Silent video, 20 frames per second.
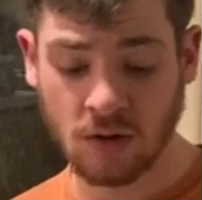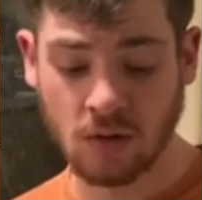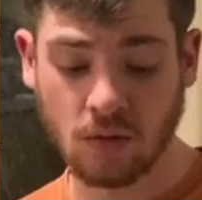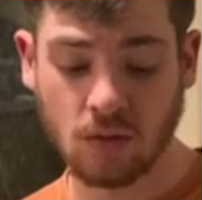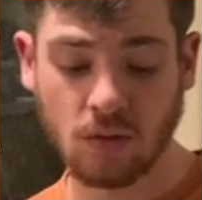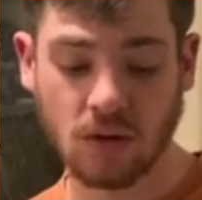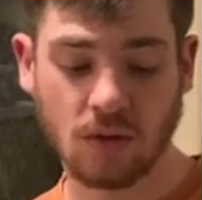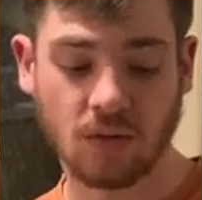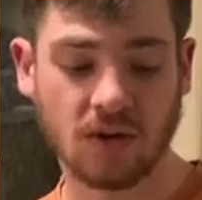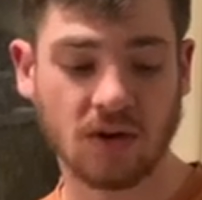
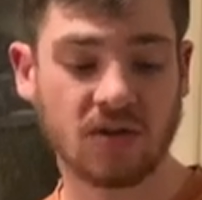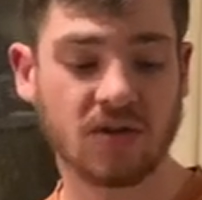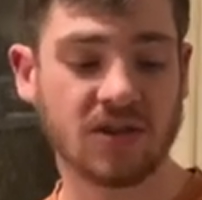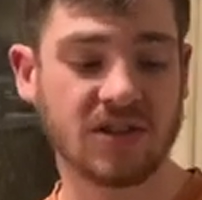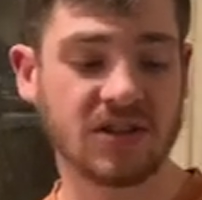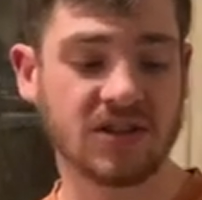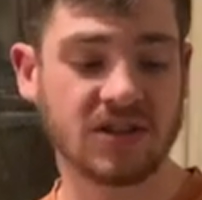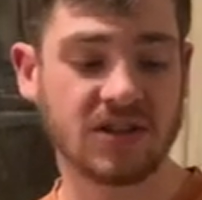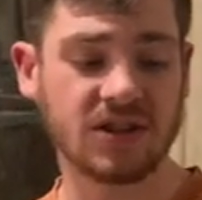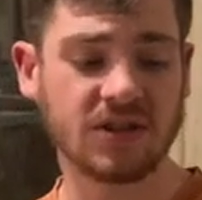what we're going to
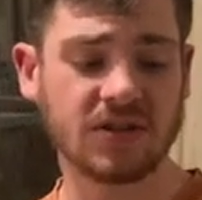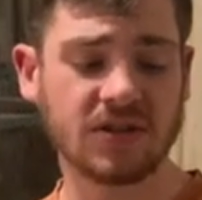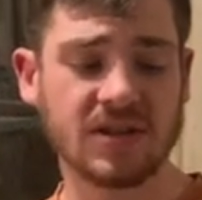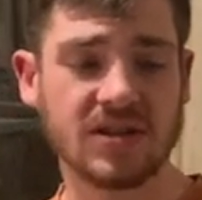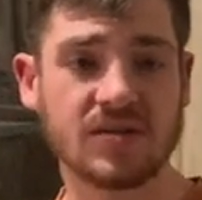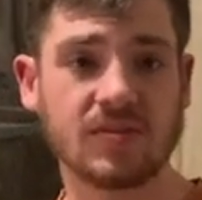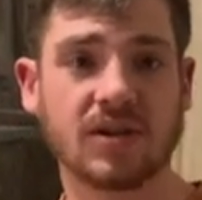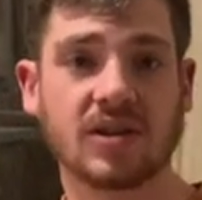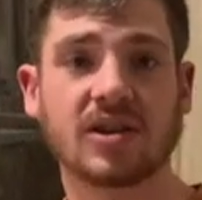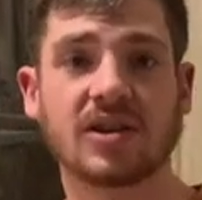do is
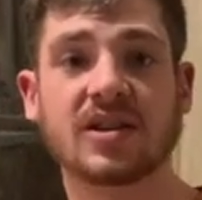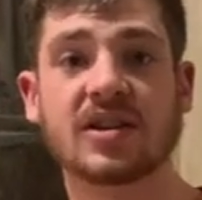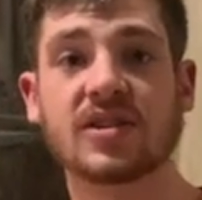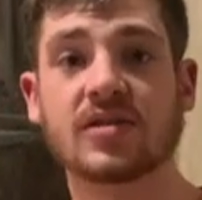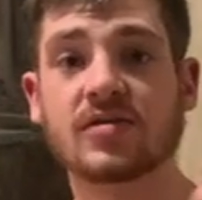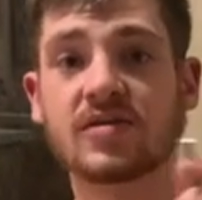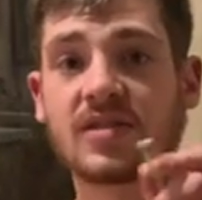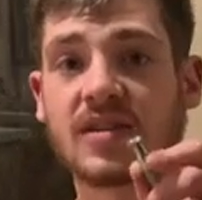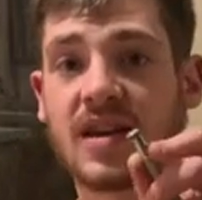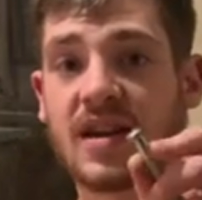we're going to
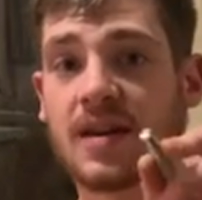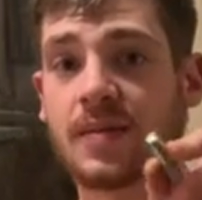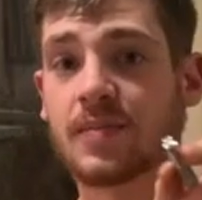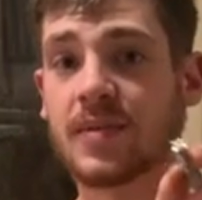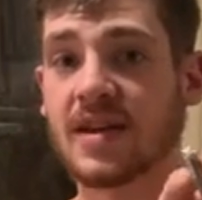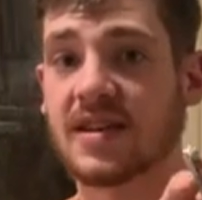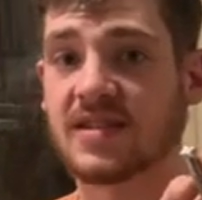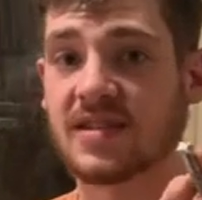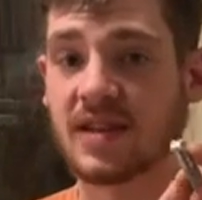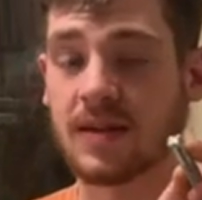use a
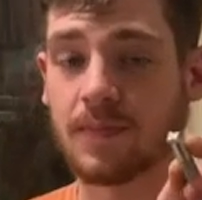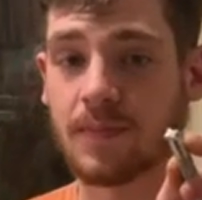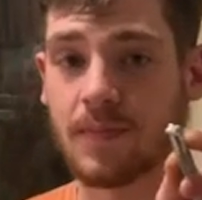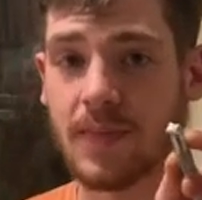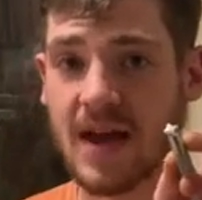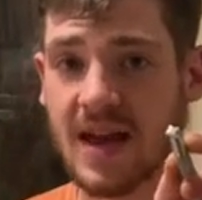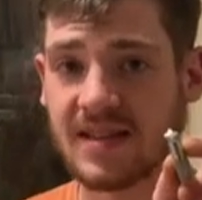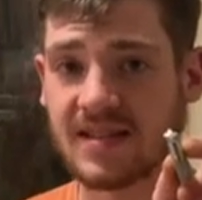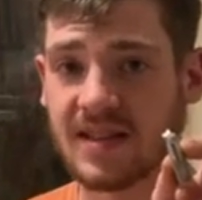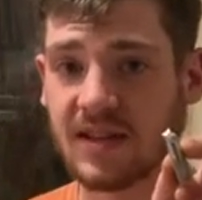basic
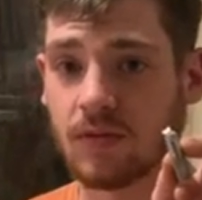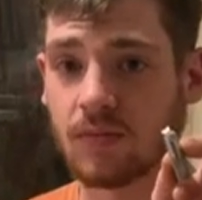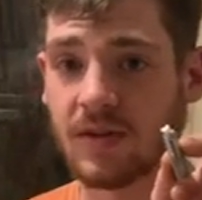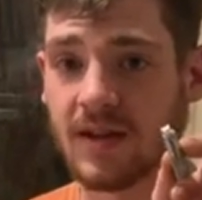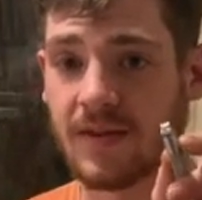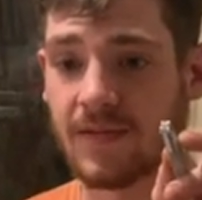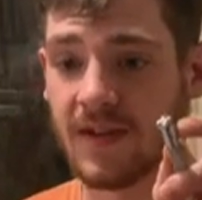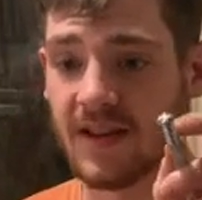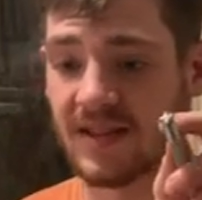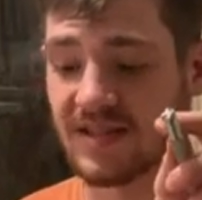basket
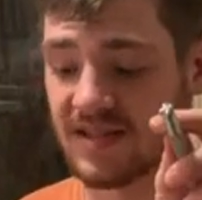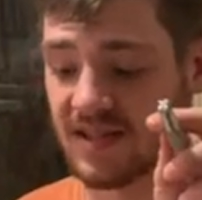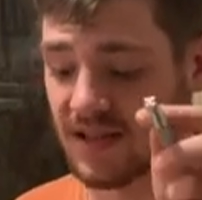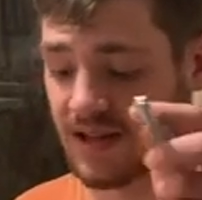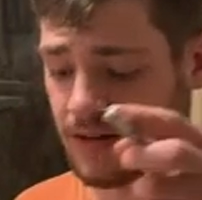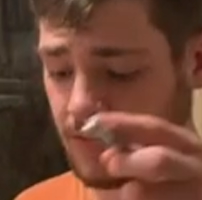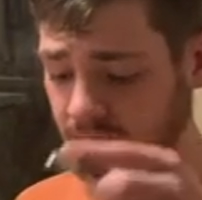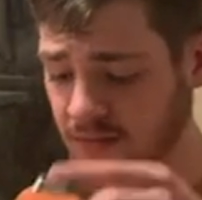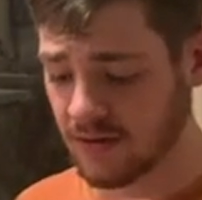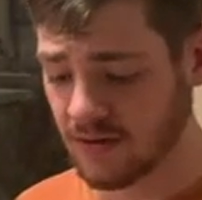weaving stamp,
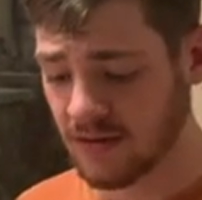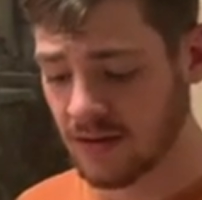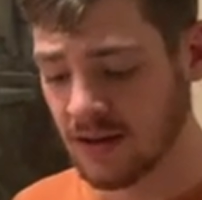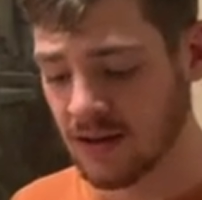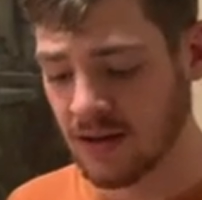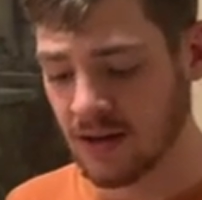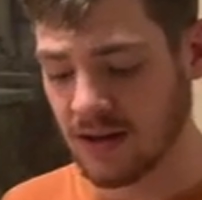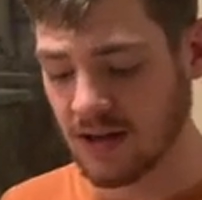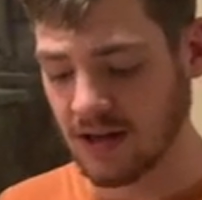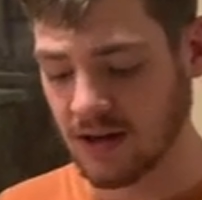
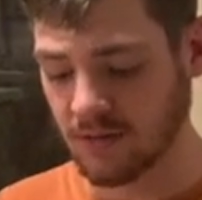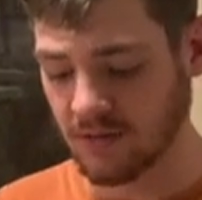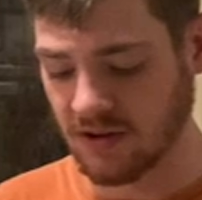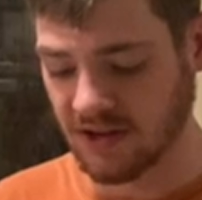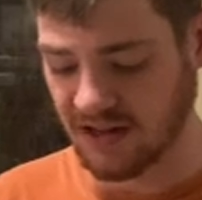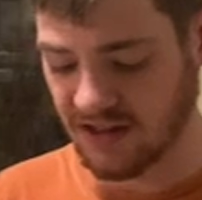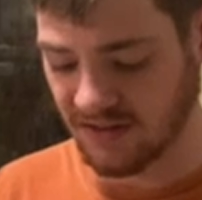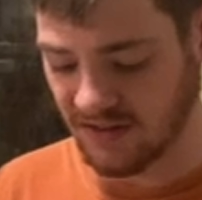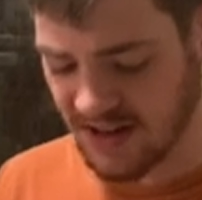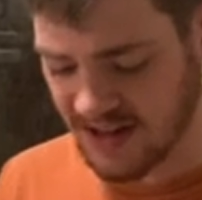and we're going
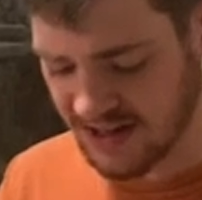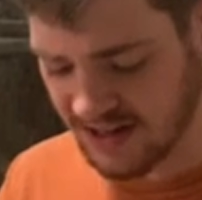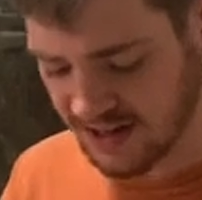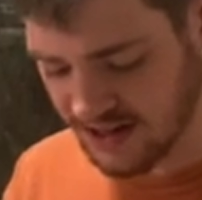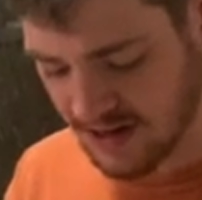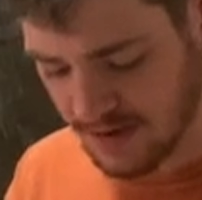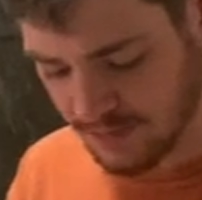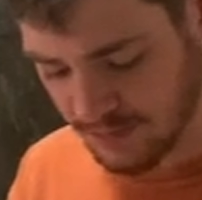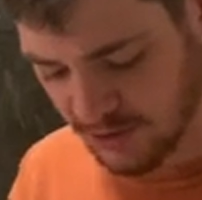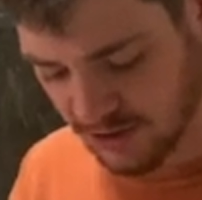to line it
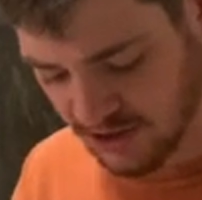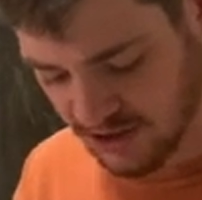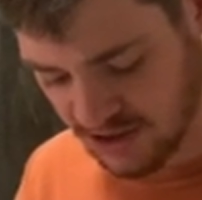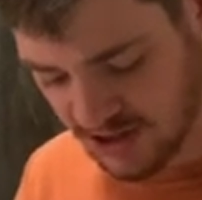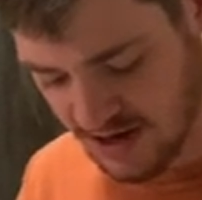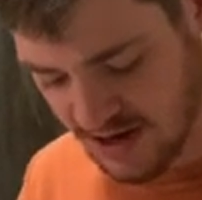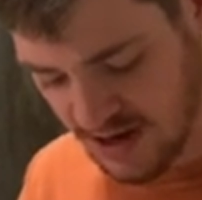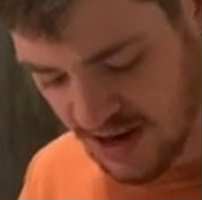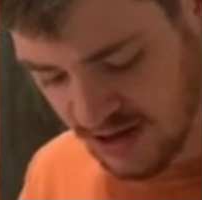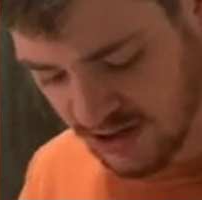up with our
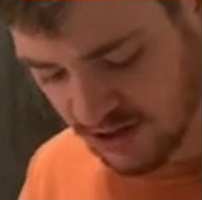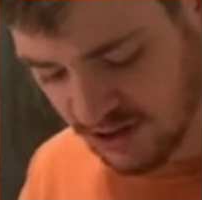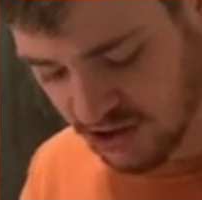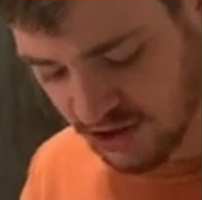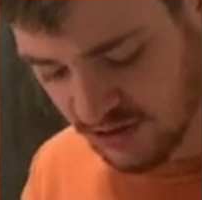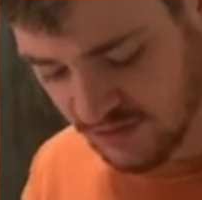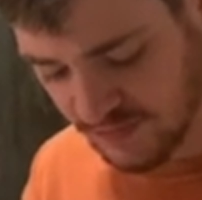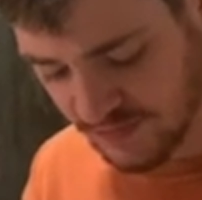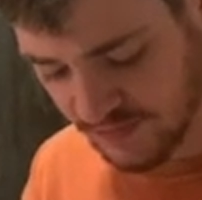edge.